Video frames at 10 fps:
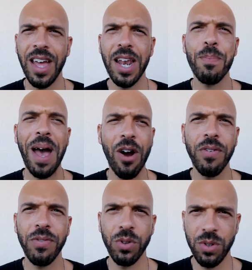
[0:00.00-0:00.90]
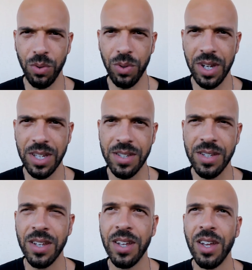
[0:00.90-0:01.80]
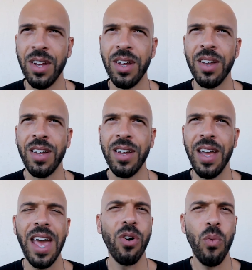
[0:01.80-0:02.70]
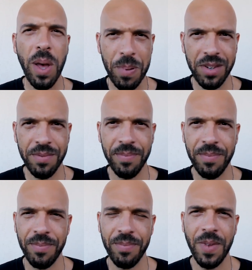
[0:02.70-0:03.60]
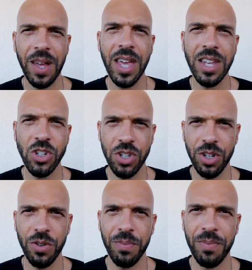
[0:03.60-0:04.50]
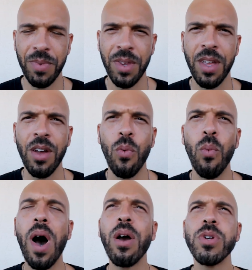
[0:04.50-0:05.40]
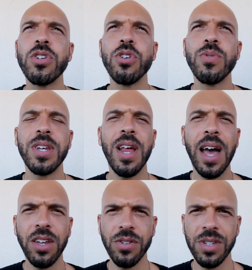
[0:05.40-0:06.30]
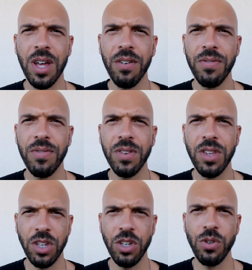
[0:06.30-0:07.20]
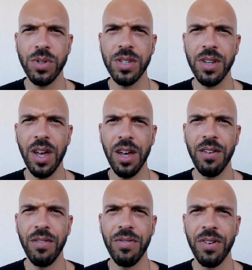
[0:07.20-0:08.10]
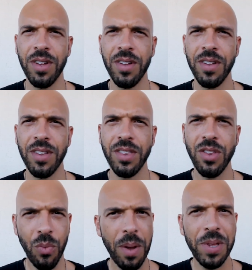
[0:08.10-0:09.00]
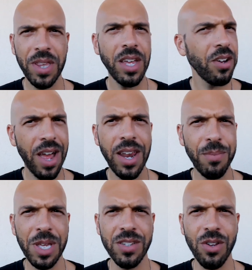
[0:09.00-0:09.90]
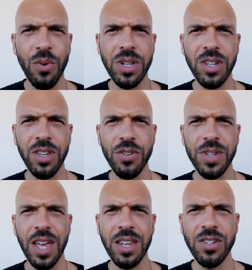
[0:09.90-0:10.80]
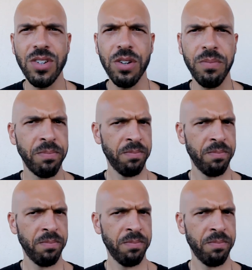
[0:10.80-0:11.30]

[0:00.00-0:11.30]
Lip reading: and a powerful tool it is and a weapon against you, why would you deny yourself the use of the weapon that your enemy is going to use against you?